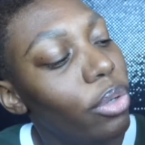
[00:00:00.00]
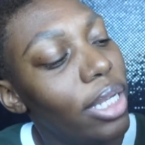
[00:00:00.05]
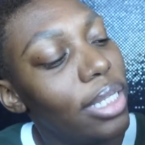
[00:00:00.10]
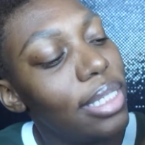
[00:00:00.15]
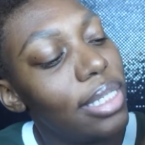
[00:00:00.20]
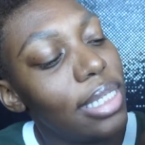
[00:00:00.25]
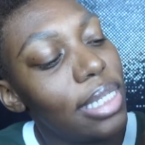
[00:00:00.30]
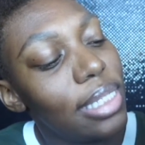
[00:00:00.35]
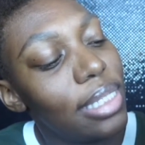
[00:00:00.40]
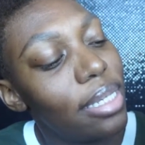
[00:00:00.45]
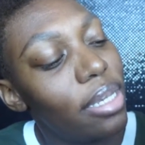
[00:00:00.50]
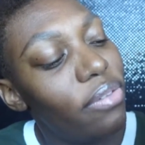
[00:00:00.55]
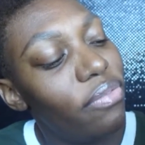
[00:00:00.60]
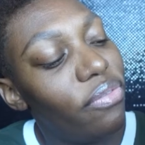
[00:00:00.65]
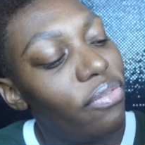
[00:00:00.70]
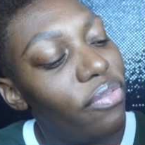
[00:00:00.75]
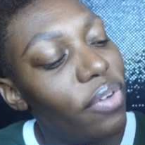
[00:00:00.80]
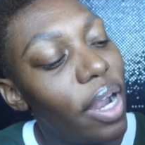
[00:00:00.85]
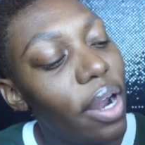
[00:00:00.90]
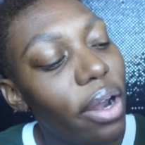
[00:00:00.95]
It sinks in
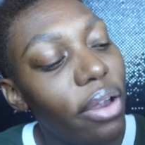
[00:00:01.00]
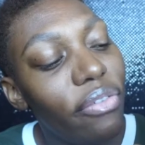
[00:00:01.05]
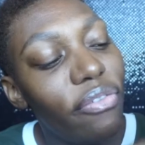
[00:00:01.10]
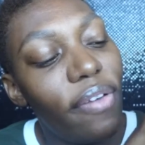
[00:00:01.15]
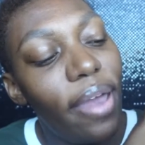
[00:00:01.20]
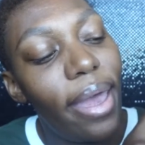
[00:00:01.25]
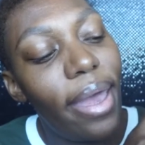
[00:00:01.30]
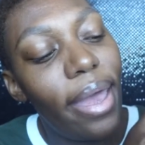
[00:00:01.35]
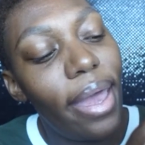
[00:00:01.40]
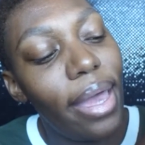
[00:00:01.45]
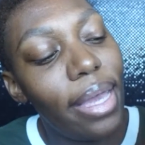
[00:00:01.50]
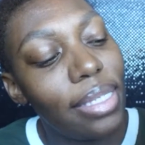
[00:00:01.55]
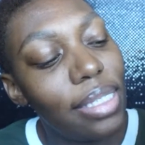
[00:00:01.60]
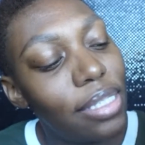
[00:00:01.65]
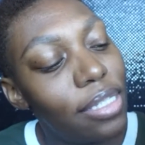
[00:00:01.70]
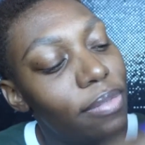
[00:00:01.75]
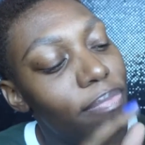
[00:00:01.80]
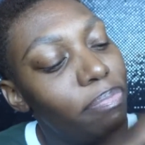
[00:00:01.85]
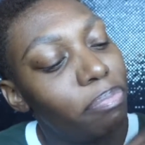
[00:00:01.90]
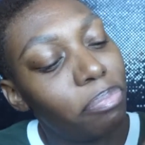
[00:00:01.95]
very
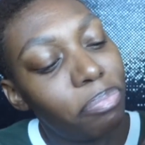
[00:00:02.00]
fast.